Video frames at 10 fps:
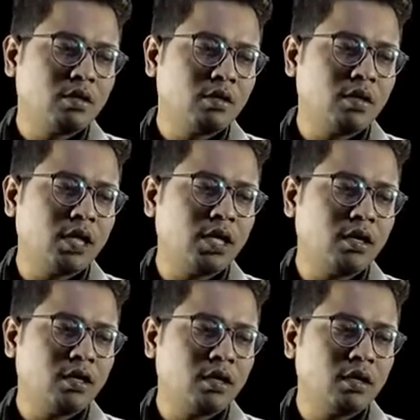Okay,
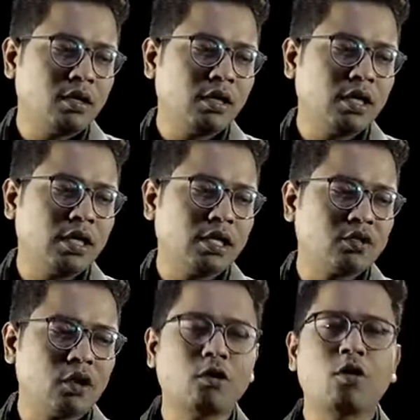it is
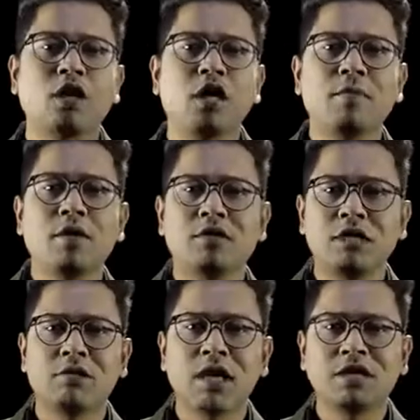not talking about
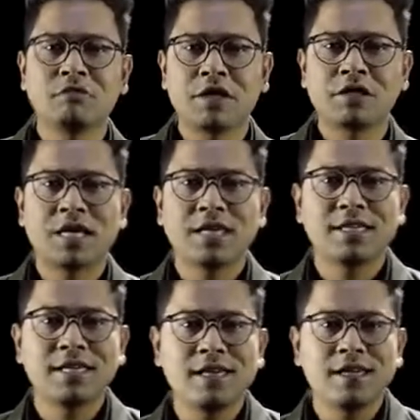generalized
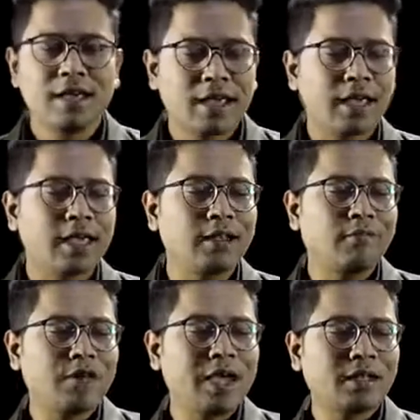franchisee. In
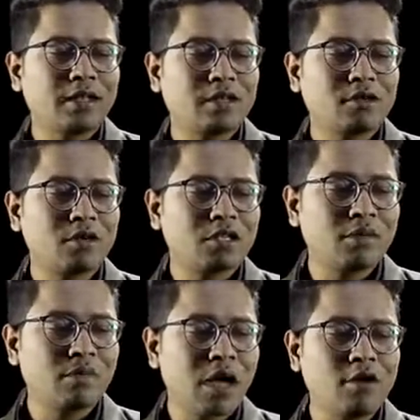fact, it talks
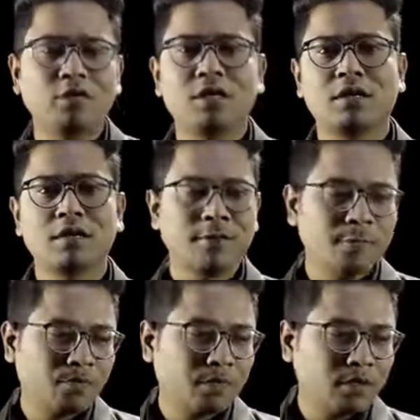about
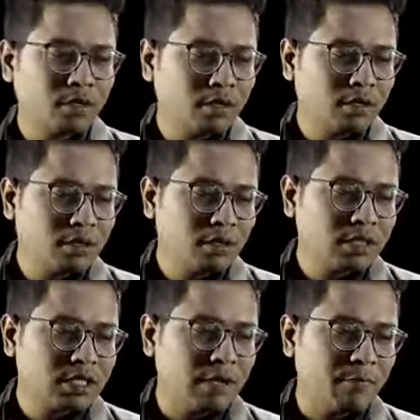
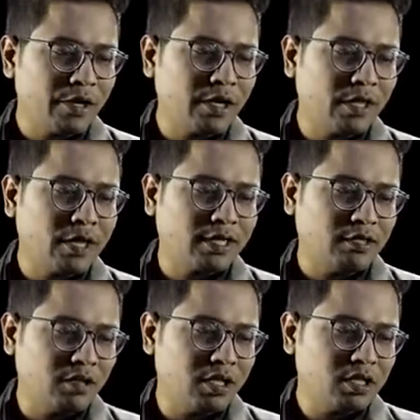separate
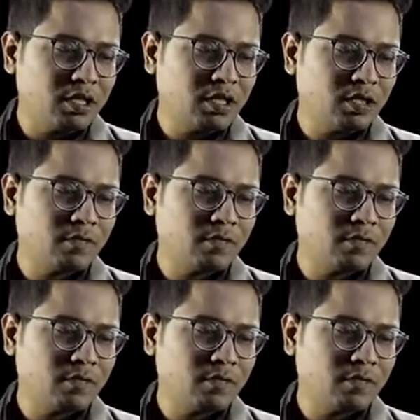electorates.